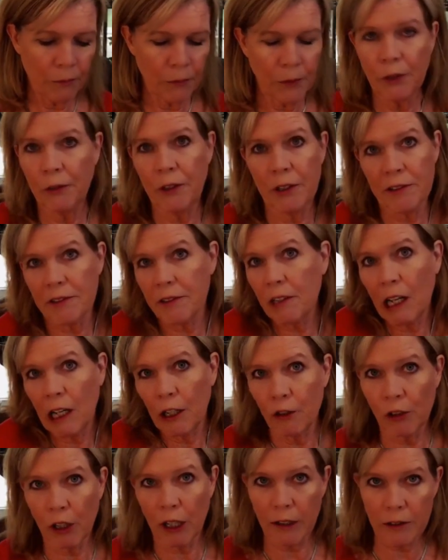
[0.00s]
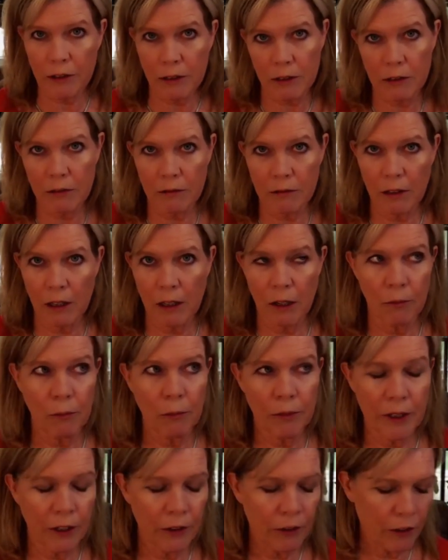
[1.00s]
who does contracts,
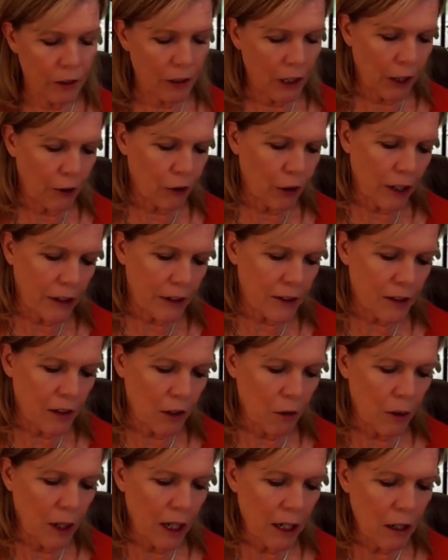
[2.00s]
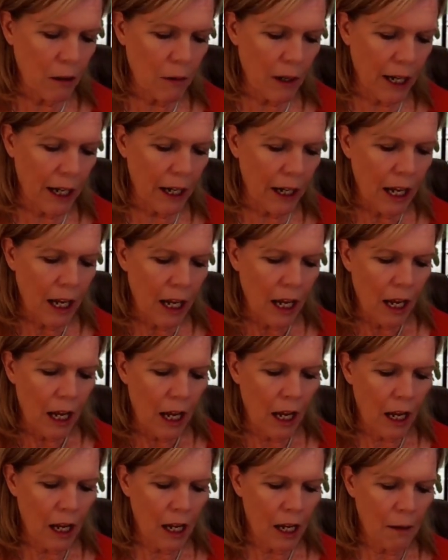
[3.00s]
did contracts. So anyway,
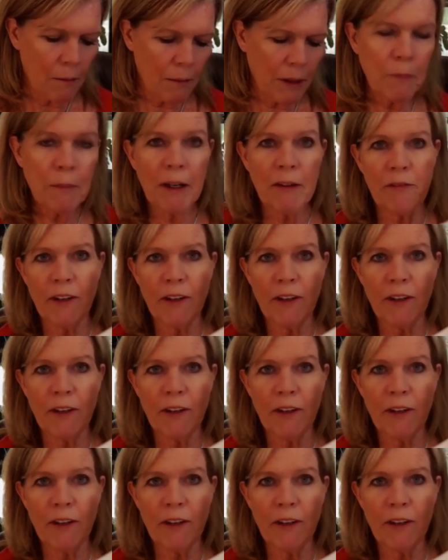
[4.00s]
in my